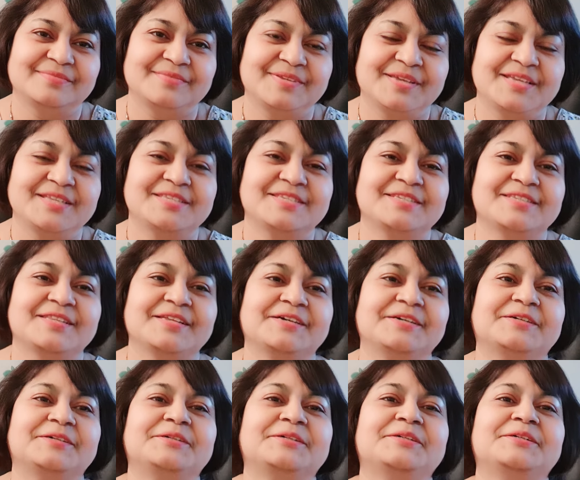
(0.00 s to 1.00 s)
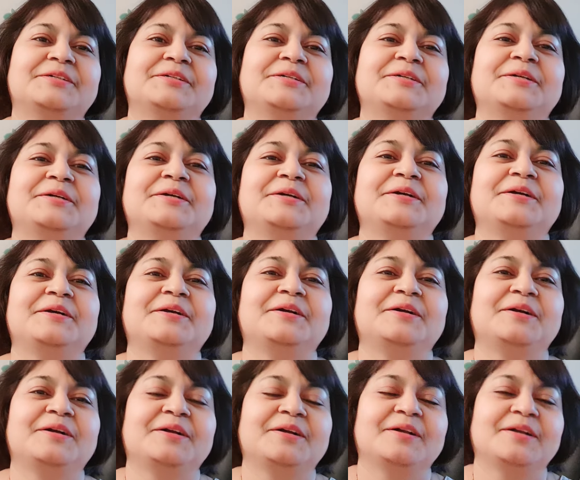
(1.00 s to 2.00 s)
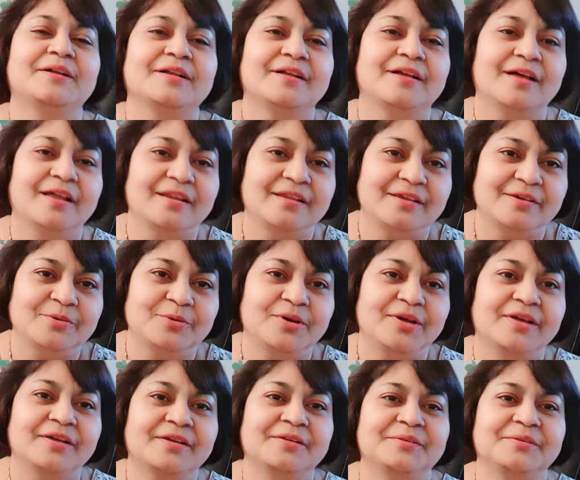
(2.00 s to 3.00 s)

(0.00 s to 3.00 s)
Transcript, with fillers: it's the Kali Yuga.